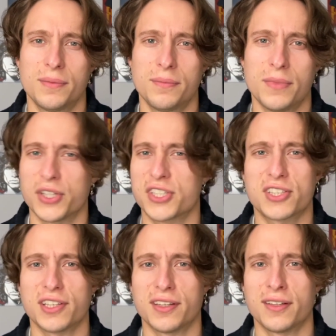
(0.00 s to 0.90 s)
my
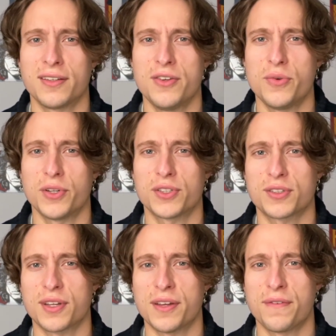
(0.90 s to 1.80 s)
son, you are
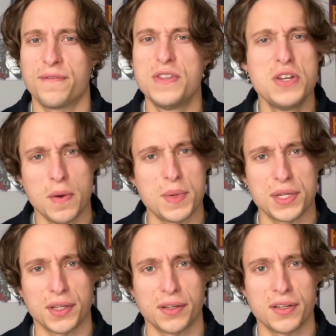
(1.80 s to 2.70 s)
just a
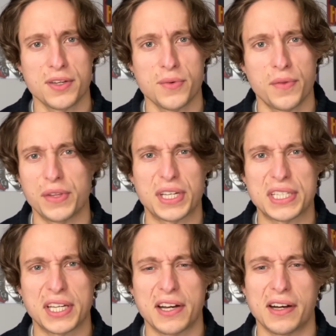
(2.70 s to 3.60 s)
phenomenon, aren't you, on the
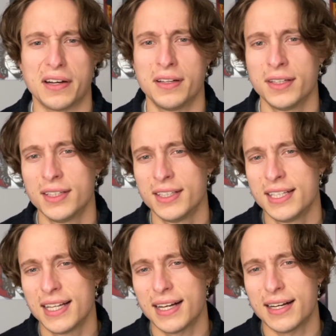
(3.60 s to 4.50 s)
guitar.
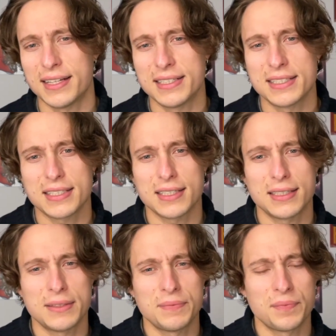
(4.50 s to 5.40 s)
And
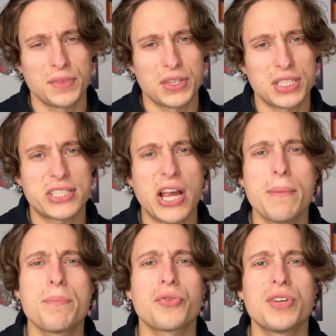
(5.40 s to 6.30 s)
the
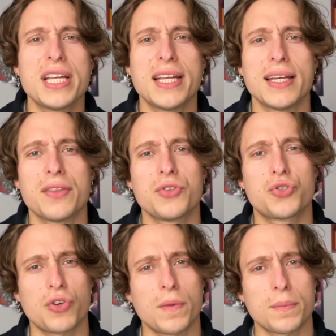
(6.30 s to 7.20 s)
tambourine and the
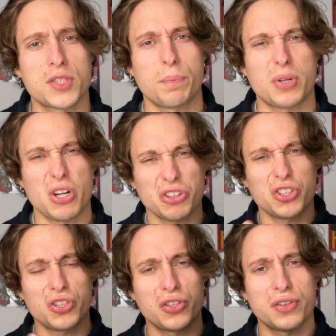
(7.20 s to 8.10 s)
drums, the
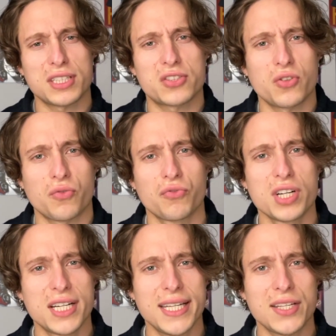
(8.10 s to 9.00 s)
percussion on this song,
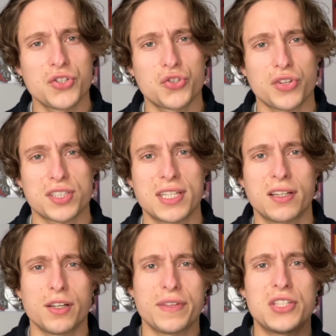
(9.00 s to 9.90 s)
really interesting,
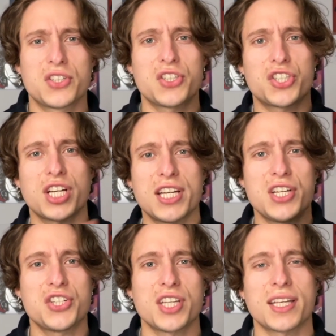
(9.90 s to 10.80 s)
kind of
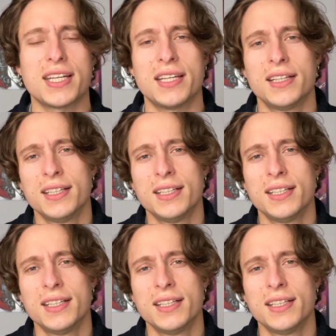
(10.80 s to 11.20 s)
interchanging, and it